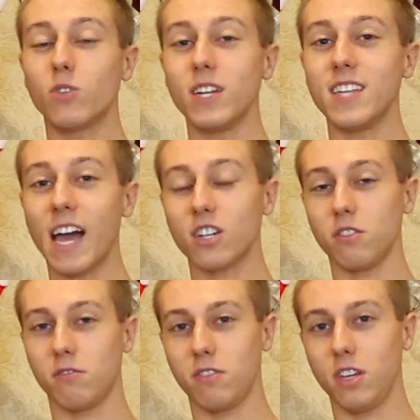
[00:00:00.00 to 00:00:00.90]
a
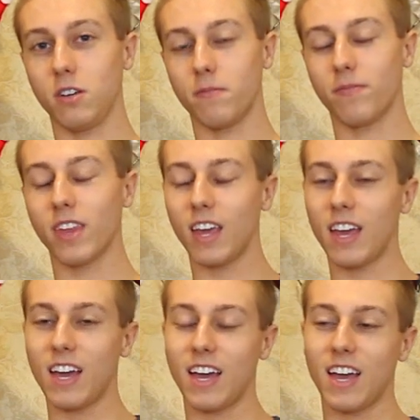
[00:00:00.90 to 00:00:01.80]
transaction fee.
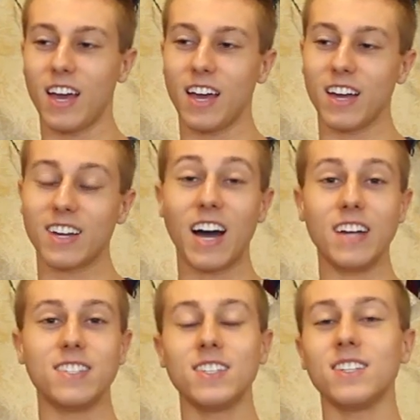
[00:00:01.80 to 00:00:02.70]

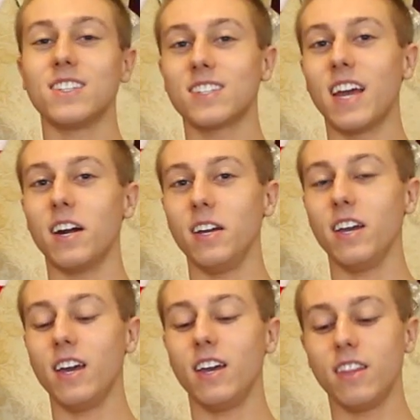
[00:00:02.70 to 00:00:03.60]
Guys, this is scary.
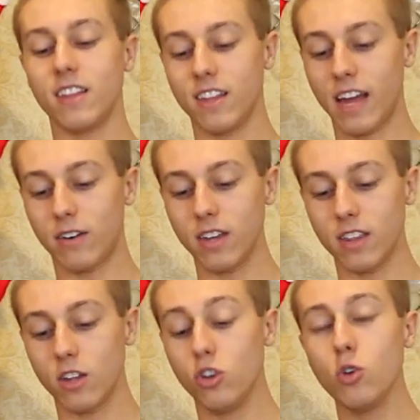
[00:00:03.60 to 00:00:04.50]
It, it, now, in
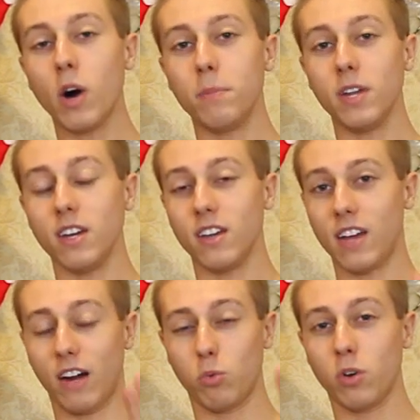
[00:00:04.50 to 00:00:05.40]
the new update,
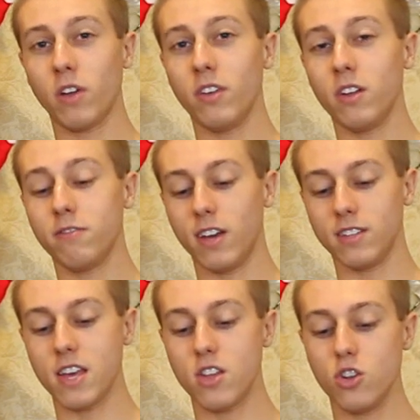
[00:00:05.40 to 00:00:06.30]
I will give it a
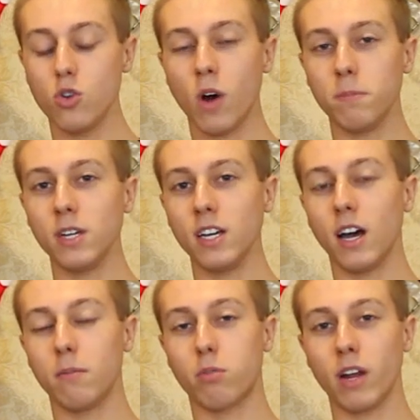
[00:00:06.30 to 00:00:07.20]
defense. In the new update
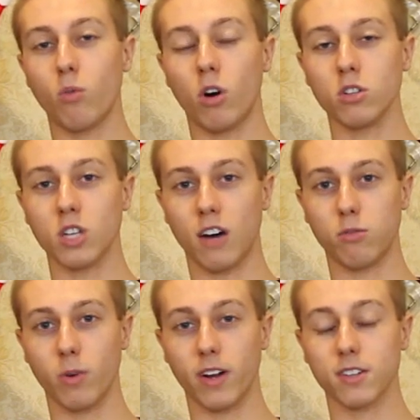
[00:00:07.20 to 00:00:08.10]
of Brain Wallet
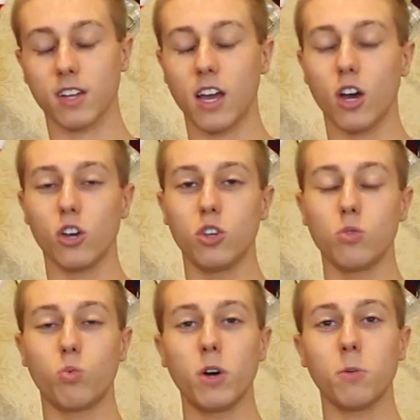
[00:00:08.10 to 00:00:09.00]
software,
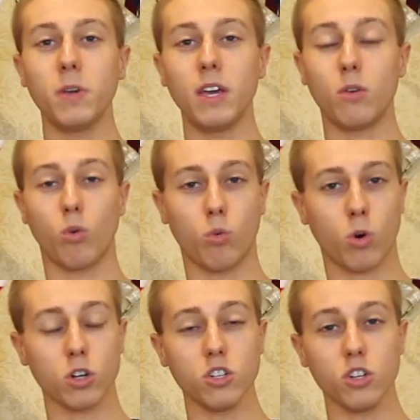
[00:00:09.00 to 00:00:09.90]
you will be, it will
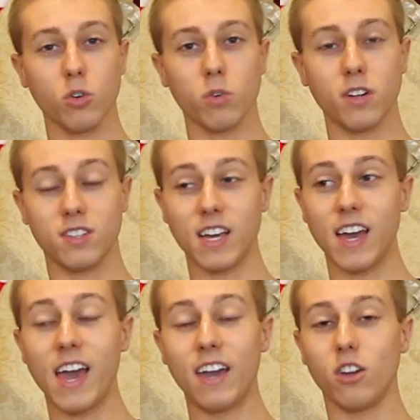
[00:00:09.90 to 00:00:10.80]
warn you and say,
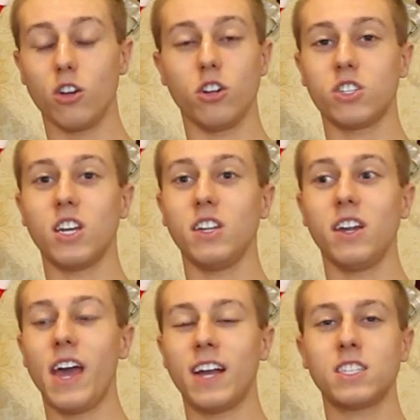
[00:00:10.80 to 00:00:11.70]
hey, you know, you're
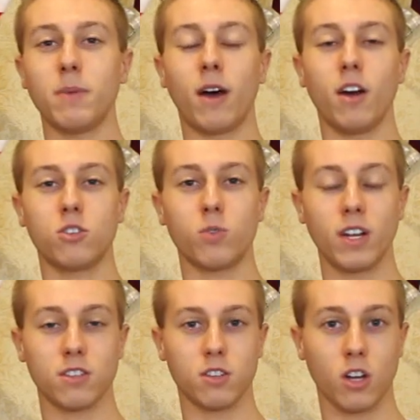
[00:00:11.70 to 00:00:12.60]
sending X amount of
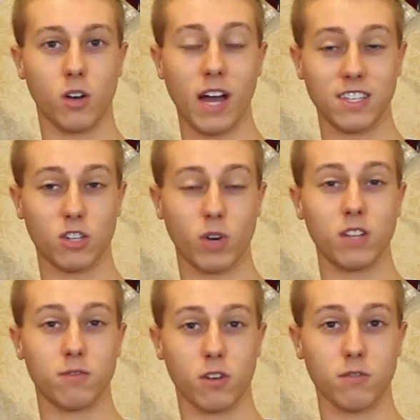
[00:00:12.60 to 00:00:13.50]
trans, you know, as a
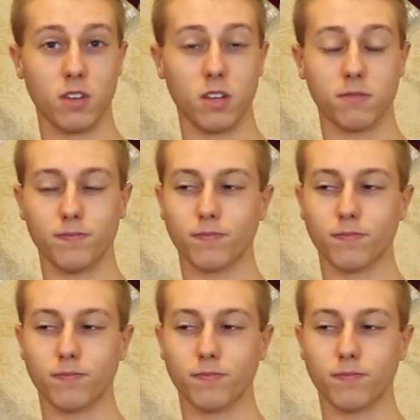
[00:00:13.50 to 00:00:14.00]
transfer fee.